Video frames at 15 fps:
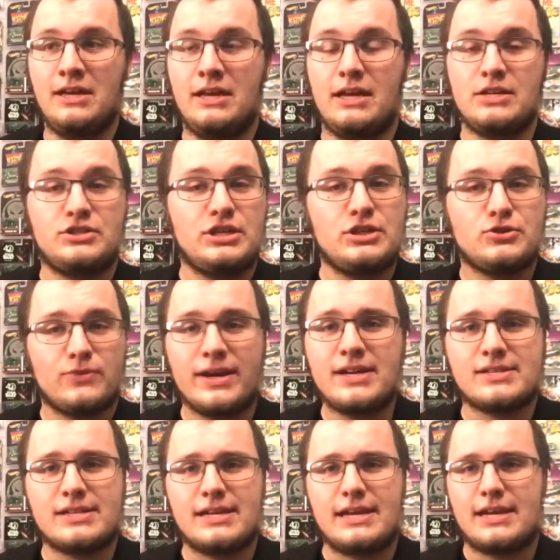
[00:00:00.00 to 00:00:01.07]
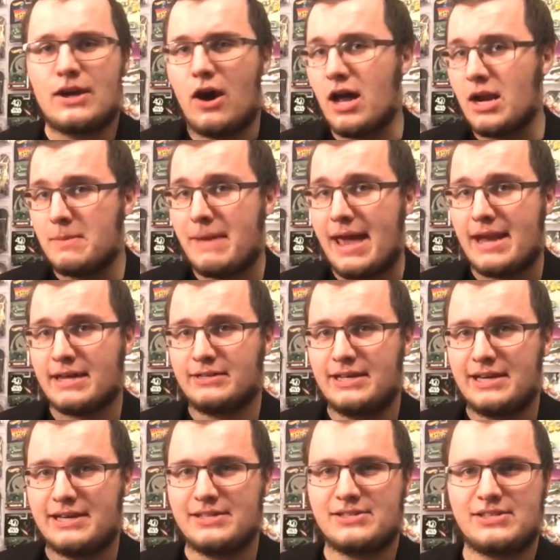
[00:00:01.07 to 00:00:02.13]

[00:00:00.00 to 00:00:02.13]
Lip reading: And she drinks it and automatically can